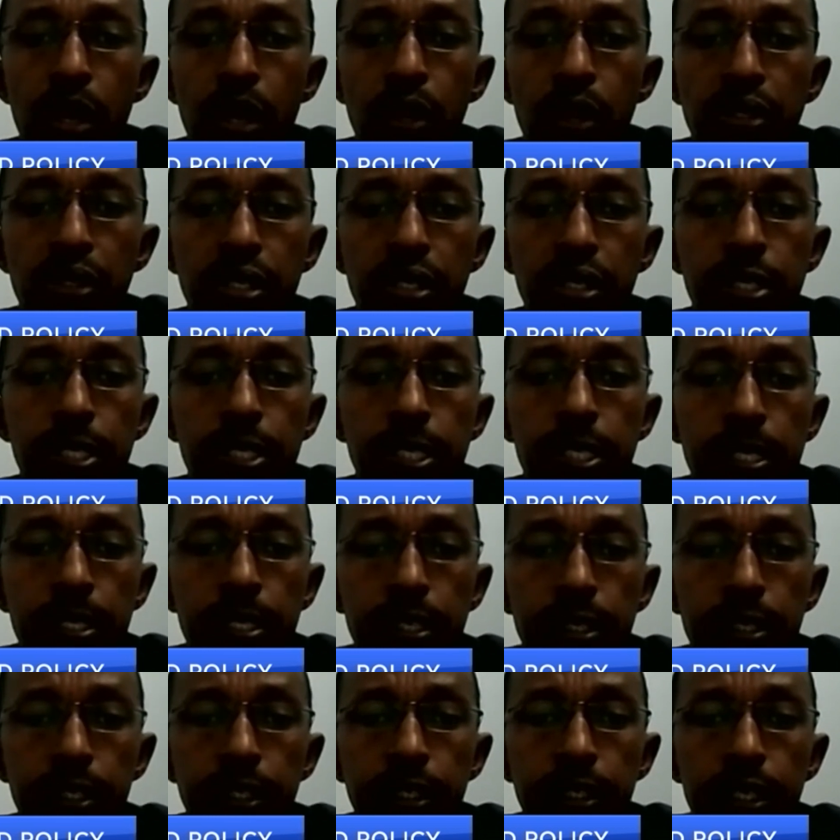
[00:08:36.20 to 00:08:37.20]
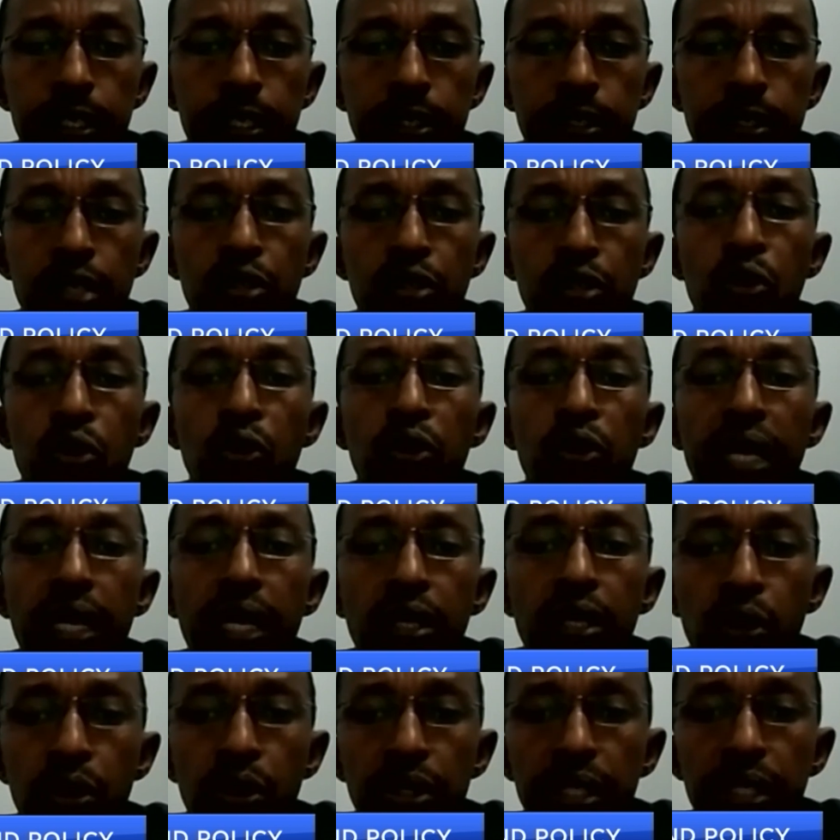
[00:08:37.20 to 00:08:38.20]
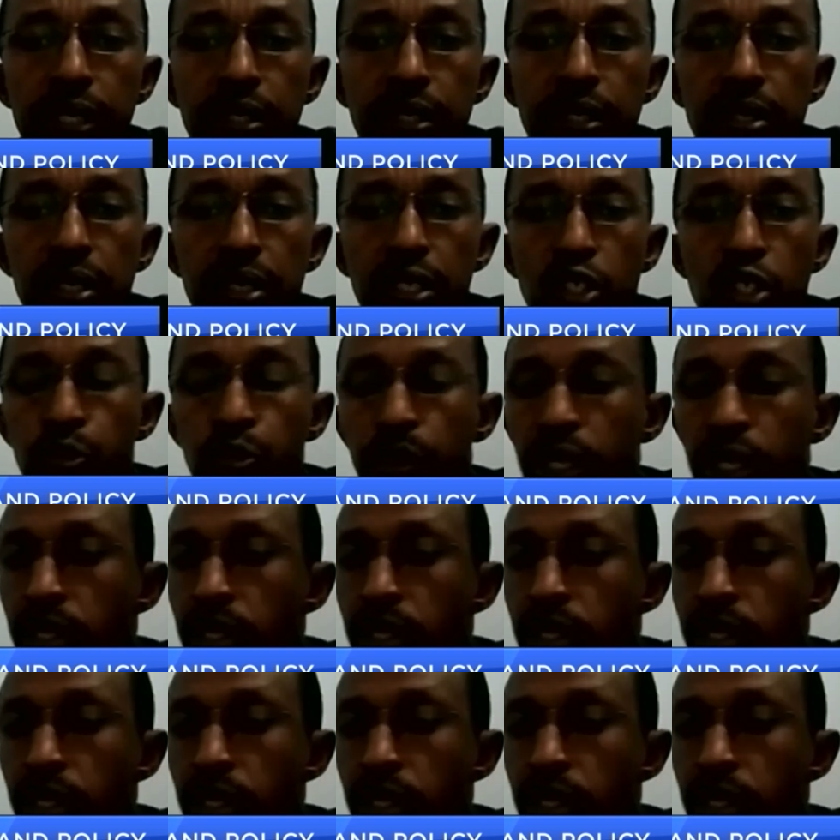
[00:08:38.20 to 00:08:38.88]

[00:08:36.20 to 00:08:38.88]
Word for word: in the new land law that is expected